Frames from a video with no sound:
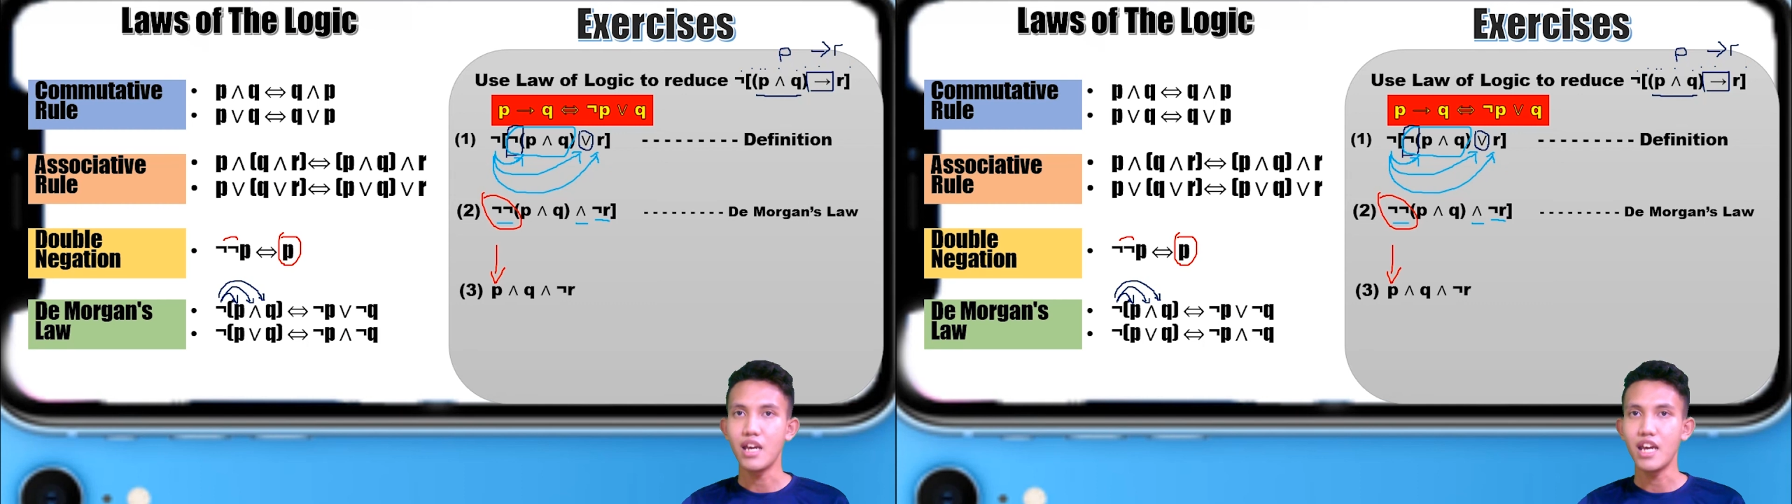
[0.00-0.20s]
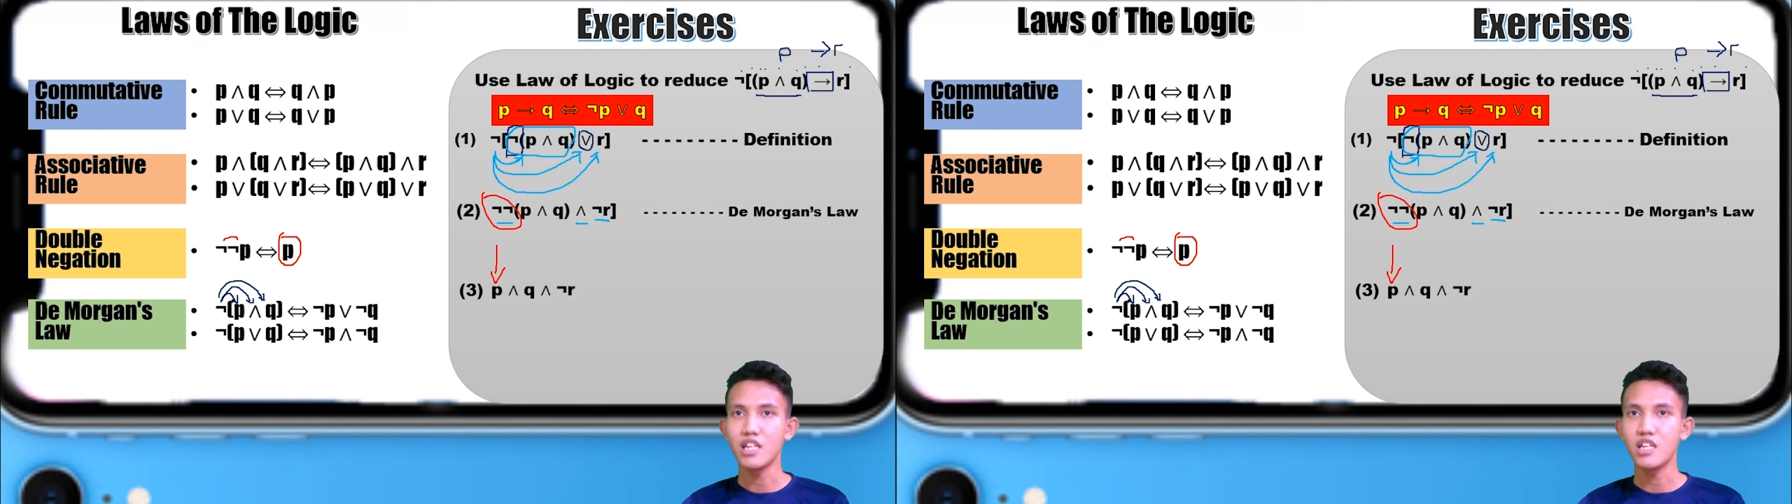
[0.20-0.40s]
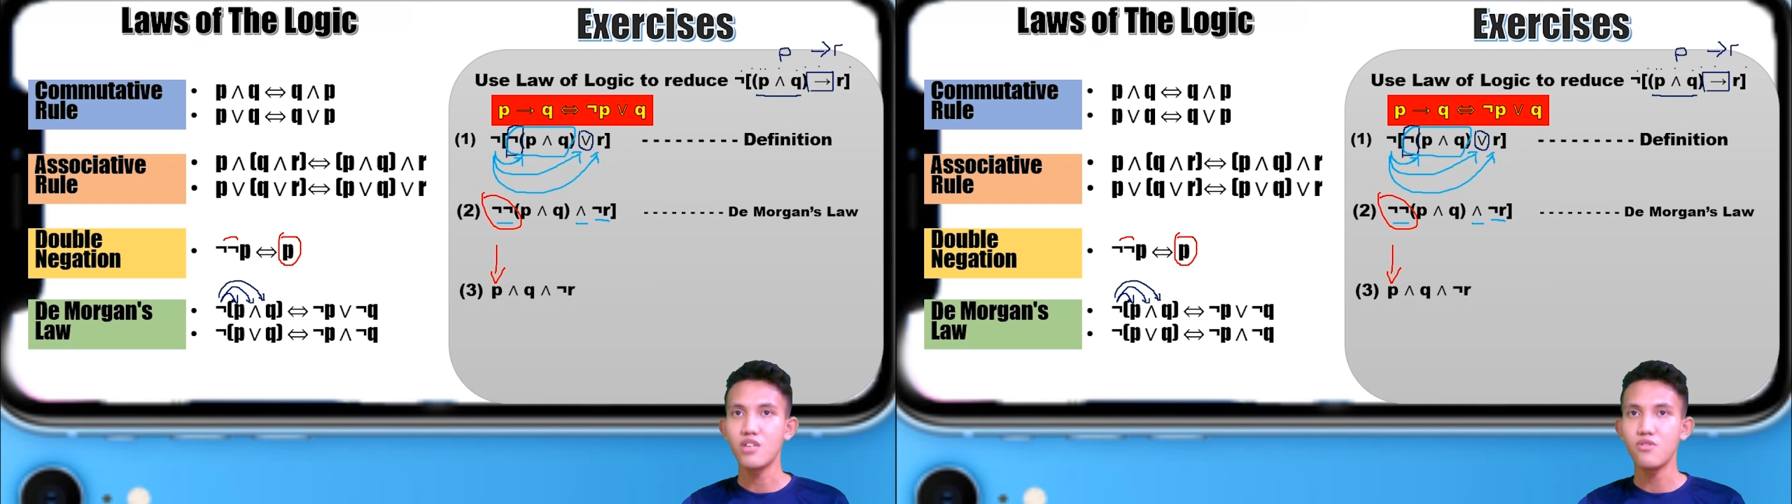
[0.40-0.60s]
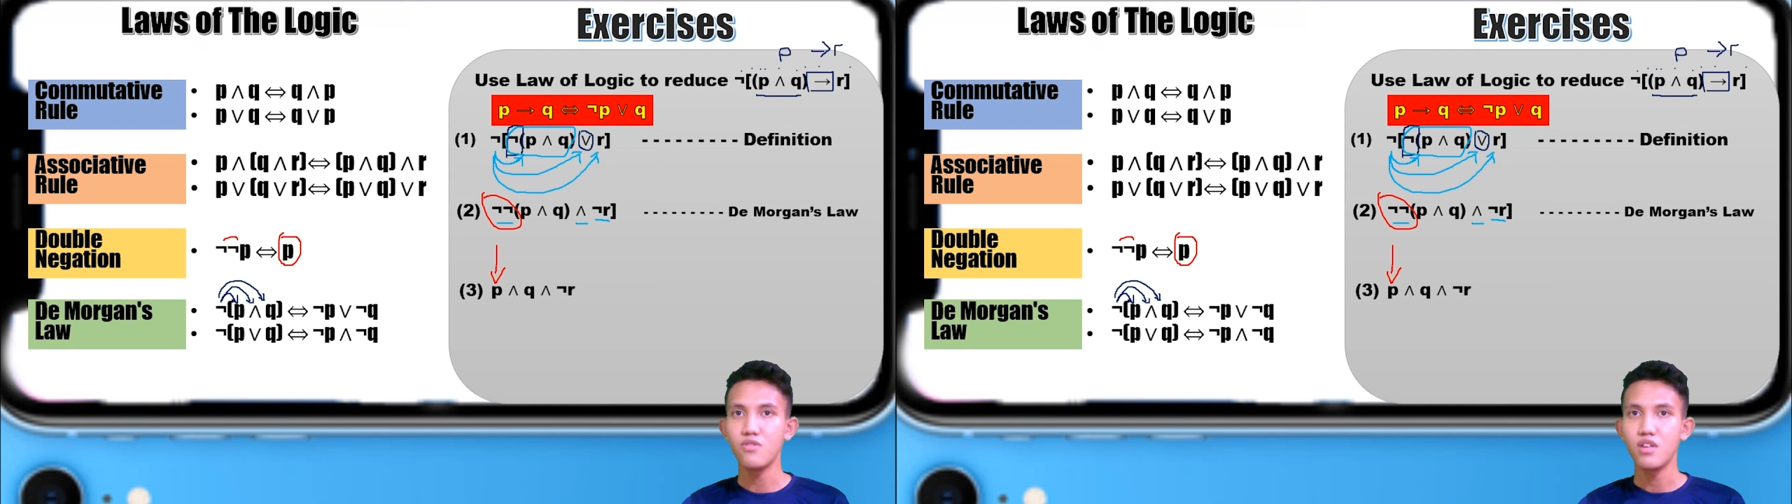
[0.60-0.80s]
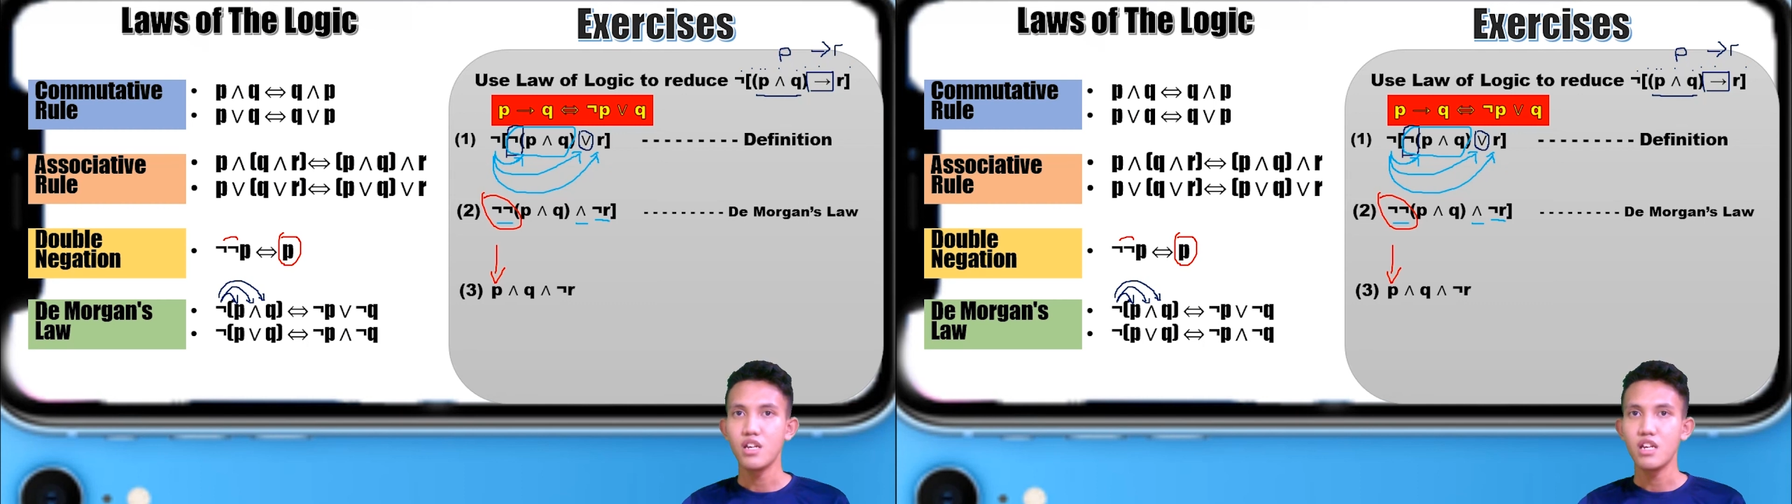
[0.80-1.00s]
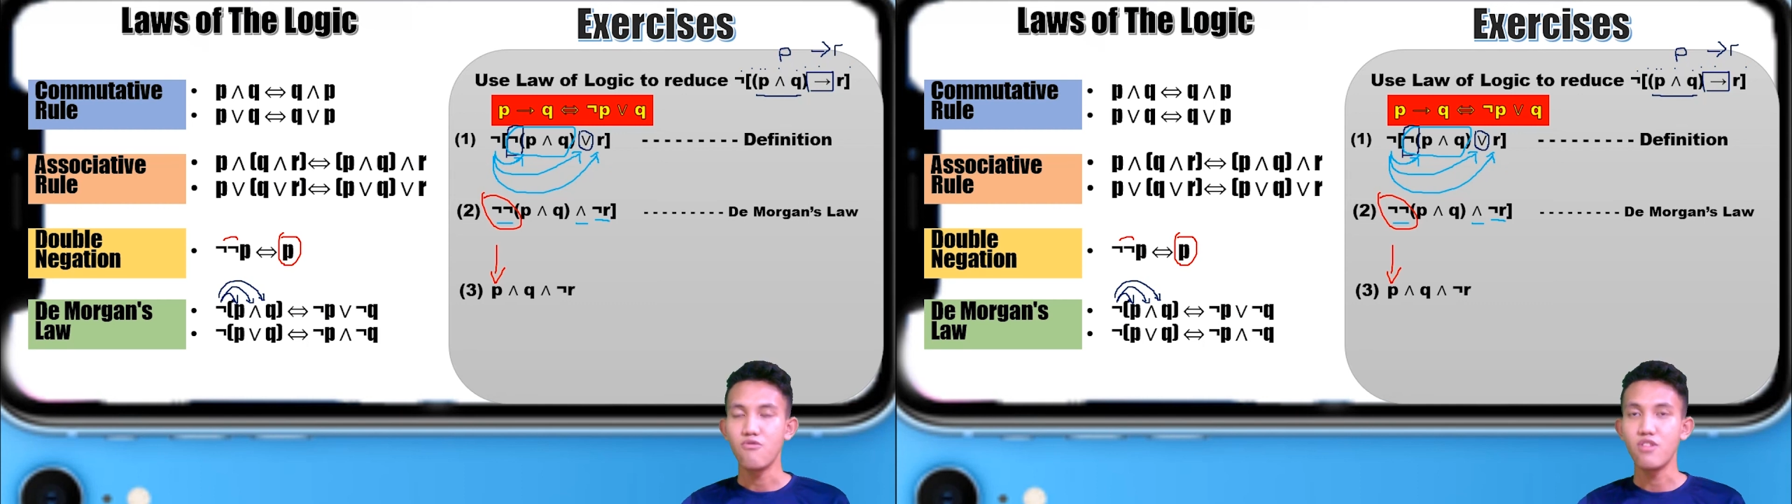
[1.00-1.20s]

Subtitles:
and Q we